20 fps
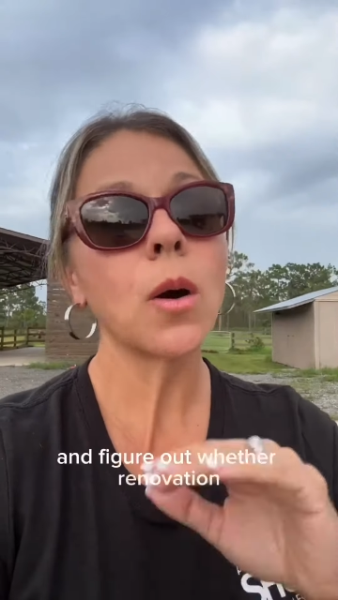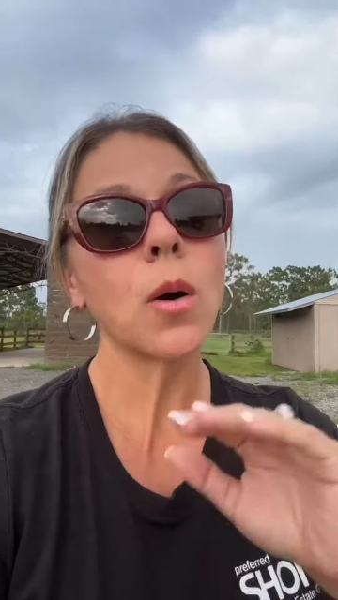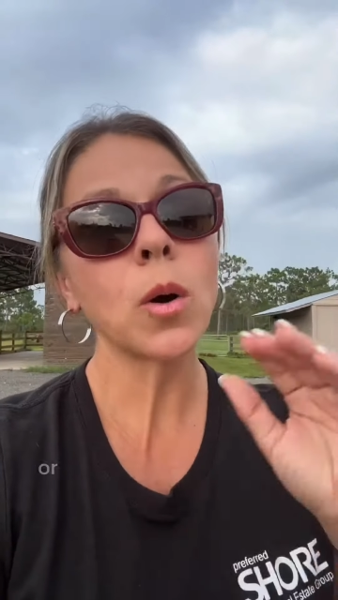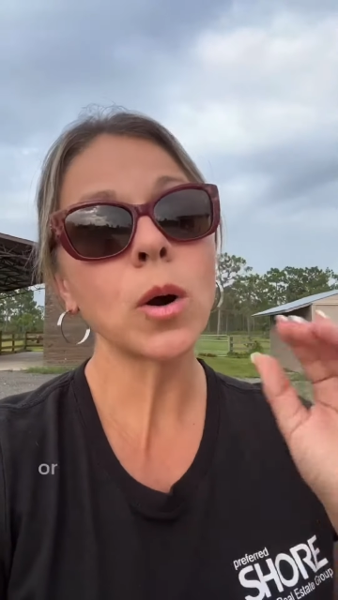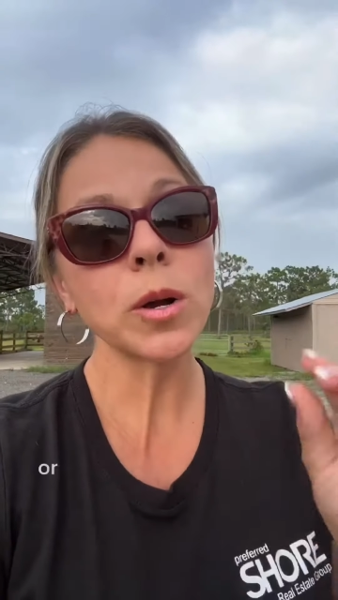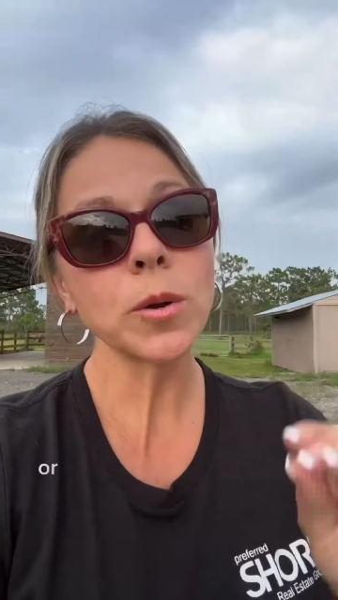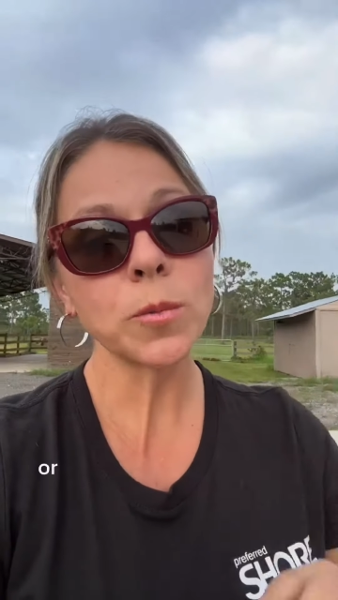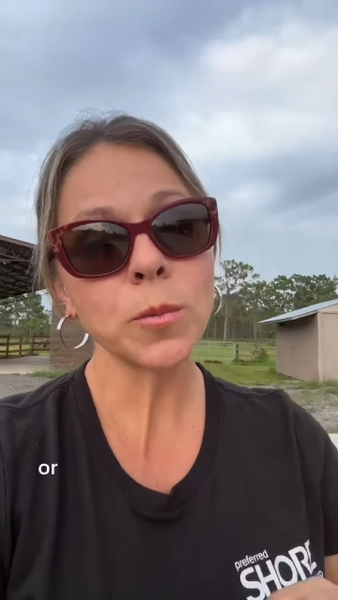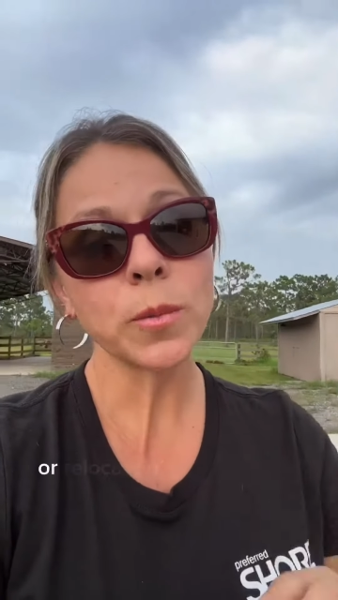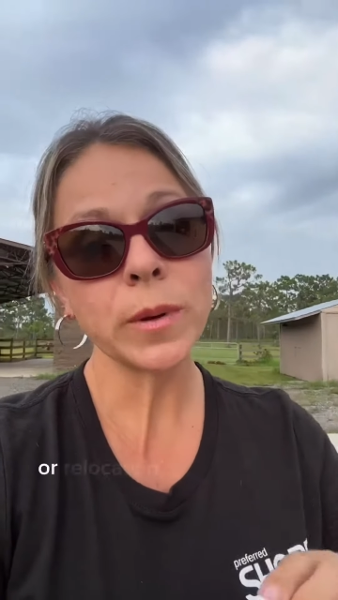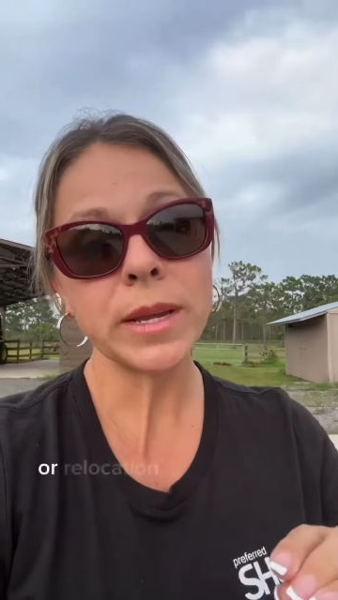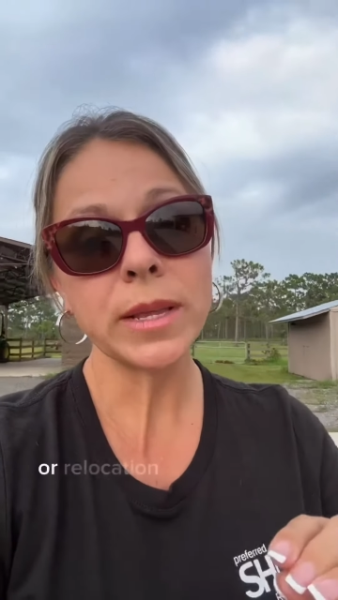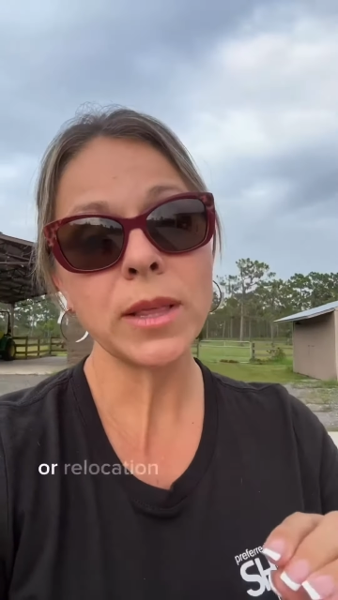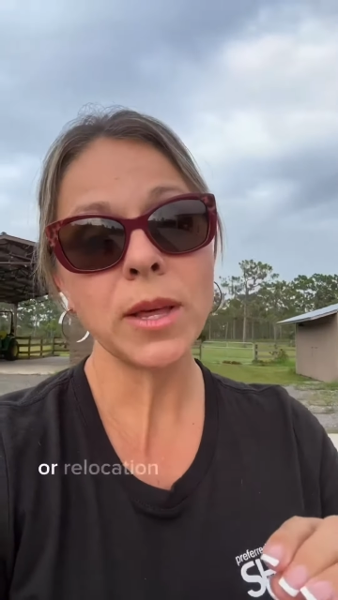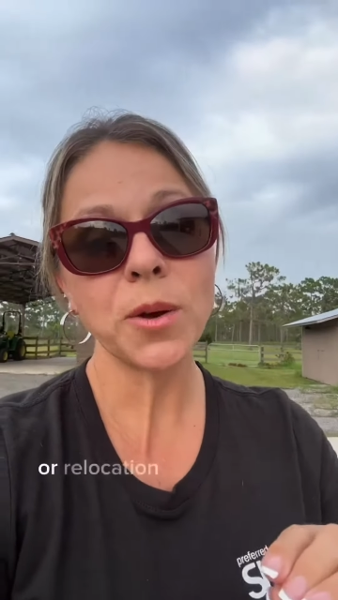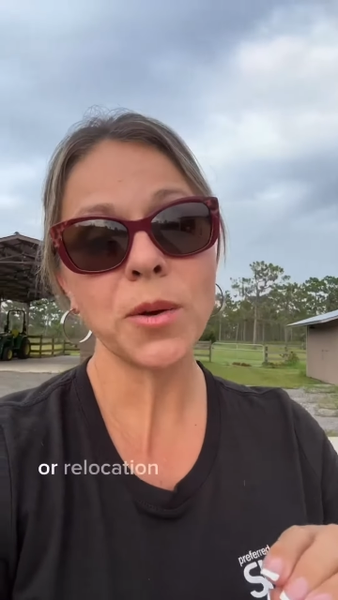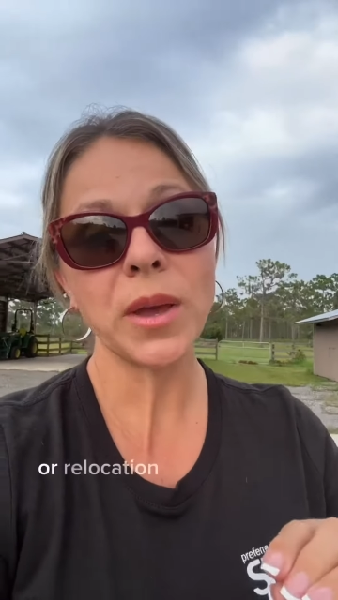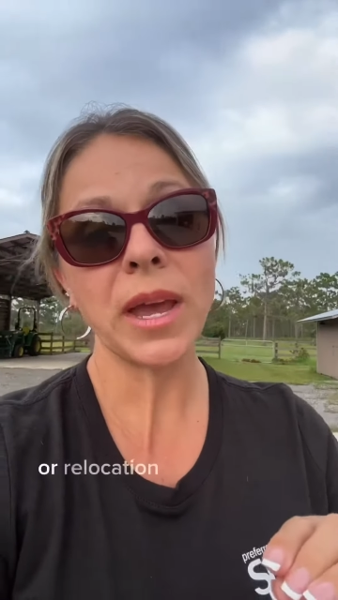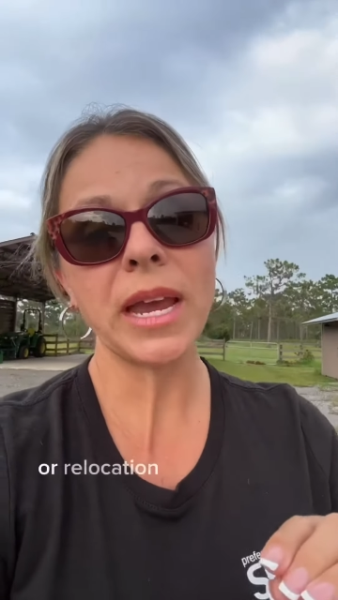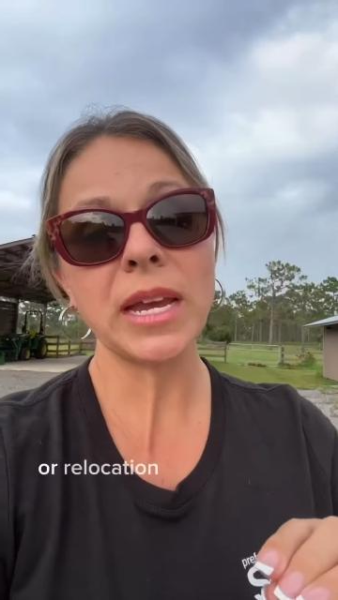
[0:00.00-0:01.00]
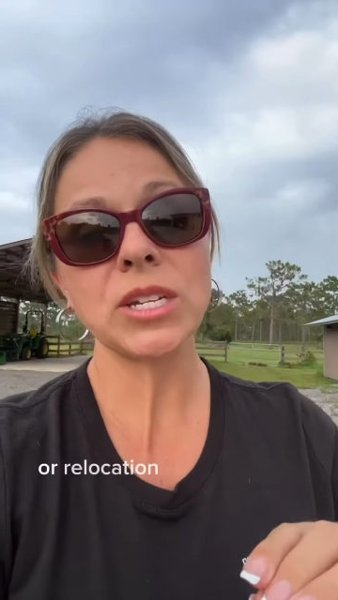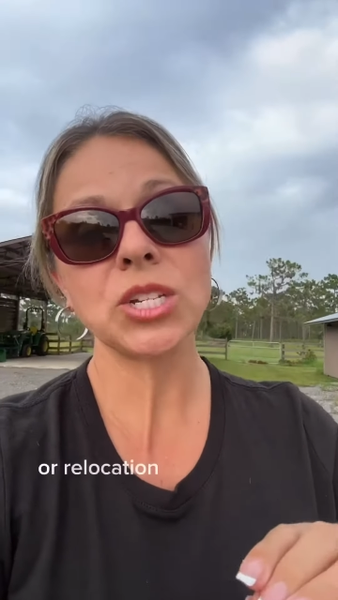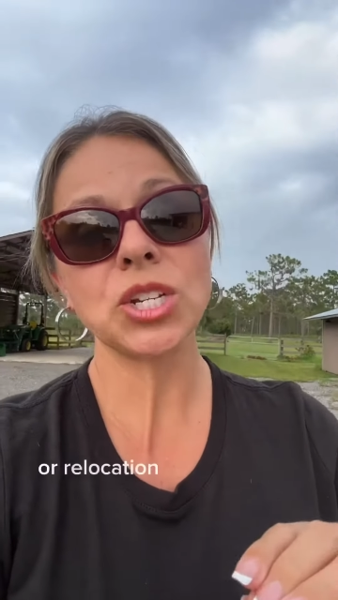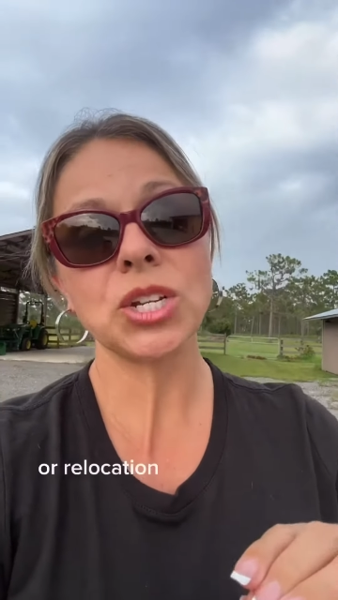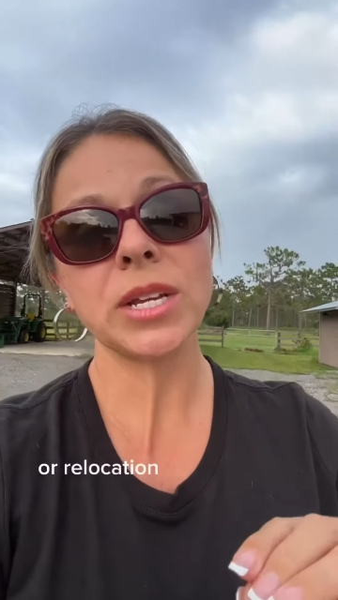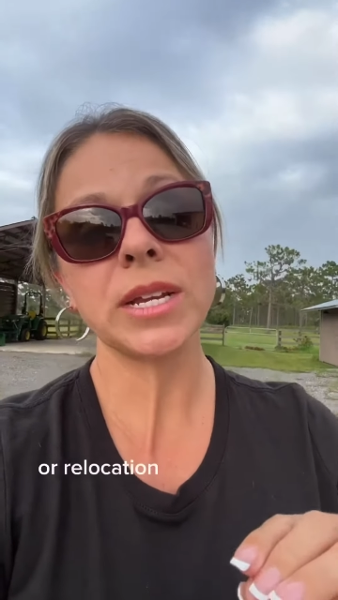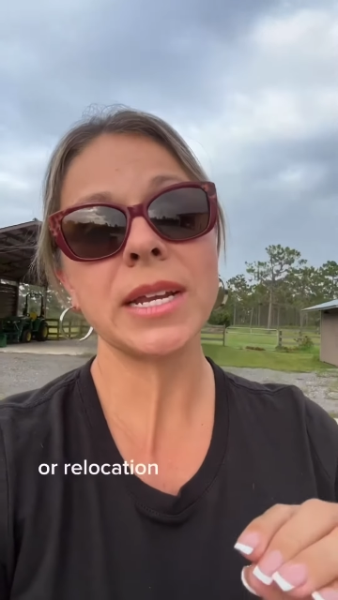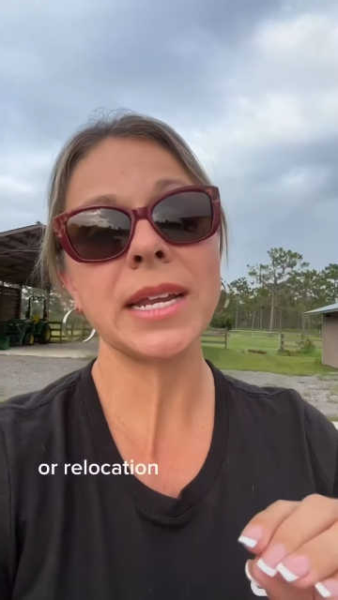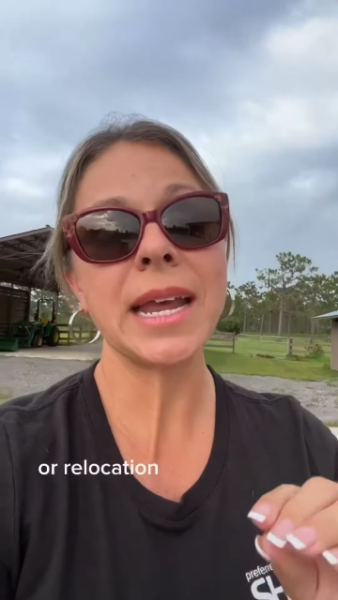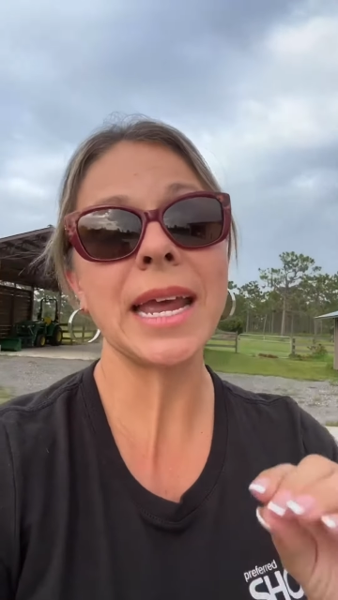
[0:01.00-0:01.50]
or
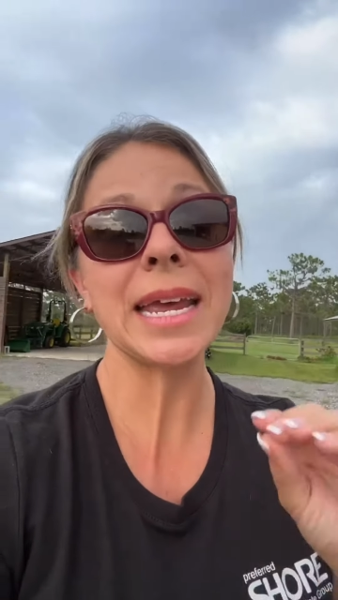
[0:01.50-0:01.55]
relocation